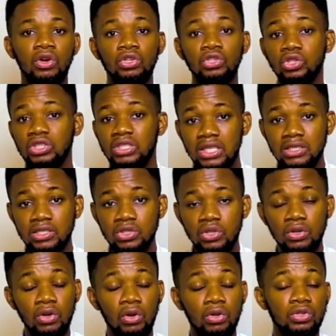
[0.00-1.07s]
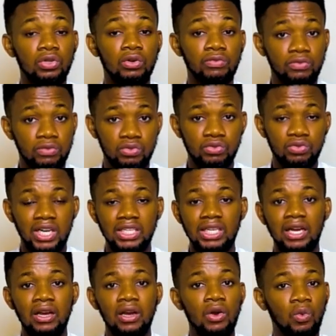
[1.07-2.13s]
on your phone
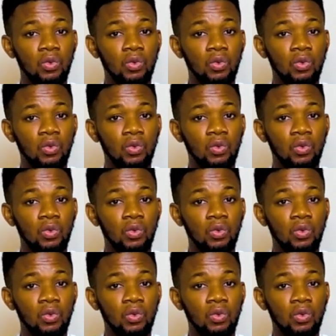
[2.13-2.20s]
rather.